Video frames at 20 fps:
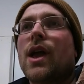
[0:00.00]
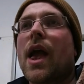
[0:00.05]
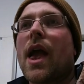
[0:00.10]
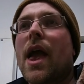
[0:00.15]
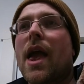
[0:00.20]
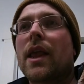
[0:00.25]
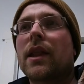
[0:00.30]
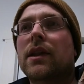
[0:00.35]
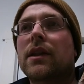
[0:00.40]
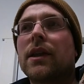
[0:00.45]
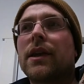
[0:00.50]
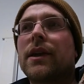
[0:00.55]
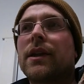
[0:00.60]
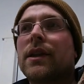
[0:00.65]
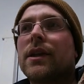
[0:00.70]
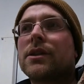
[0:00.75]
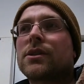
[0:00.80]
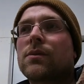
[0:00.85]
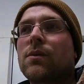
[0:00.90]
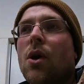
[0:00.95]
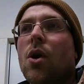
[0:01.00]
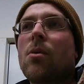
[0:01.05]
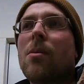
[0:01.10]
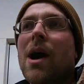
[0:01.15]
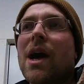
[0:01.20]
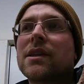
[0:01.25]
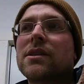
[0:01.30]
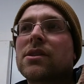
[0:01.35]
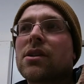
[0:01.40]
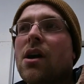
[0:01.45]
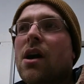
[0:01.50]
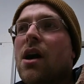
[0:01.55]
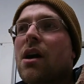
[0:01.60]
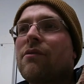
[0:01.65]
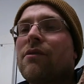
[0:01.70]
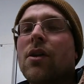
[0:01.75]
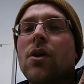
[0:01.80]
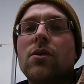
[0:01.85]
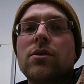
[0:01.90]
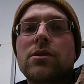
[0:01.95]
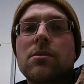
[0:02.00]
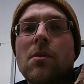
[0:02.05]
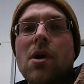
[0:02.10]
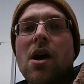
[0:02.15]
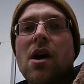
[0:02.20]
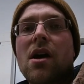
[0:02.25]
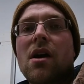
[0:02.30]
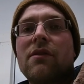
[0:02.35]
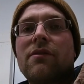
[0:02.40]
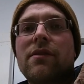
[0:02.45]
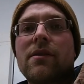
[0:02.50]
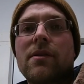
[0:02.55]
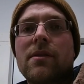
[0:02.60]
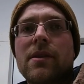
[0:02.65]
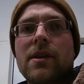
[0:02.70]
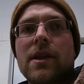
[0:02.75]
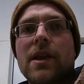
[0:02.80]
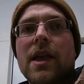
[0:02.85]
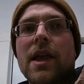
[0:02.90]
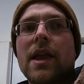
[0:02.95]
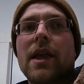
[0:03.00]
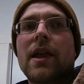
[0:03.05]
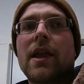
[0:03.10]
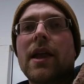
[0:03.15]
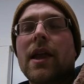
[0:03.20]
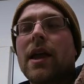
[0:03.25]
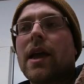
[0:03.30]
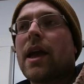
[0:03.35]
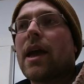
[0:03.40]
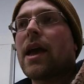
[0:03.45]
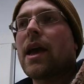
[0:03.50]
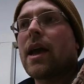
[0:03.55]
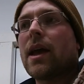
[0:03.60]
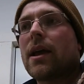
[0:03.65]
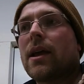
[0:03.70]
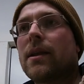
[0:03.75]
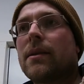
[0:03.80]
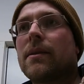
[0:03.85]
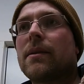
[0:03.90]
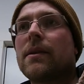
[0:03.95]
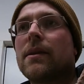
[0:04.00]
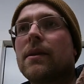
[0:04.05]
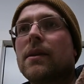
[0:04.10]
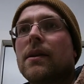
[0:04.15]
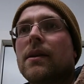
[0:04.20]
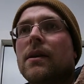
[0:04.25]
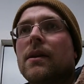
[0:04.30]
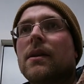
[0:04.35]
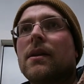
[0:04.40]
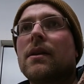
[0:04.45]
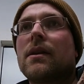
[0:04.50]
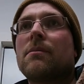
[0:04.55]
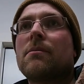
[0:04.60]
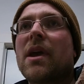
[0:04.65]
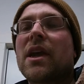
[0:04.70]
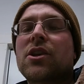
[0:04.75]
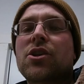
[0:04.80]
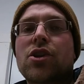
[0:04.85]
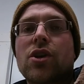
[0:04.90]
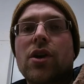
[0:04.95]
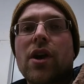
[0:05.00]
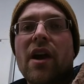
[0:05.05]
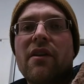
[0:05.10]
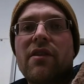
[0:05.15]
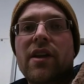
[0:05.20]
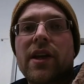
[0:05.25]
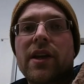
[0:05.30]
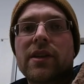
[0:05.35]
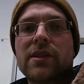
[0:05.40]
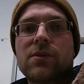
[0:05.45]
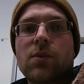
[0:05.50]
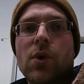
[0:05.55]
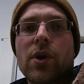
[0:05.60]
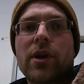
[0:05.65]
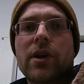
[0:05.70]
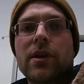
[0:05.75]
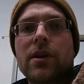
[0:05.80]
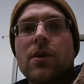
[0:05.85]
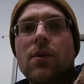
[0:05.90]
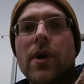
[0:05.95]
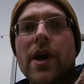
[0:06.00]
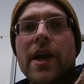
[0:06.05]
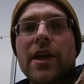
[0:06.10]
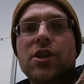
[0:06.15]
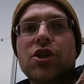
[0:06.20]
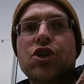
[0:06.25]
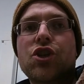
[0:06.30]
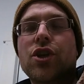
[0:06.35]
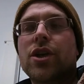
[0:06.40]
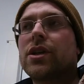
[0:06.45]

and clean these robots off, hose them off, and make sure everything's working the way it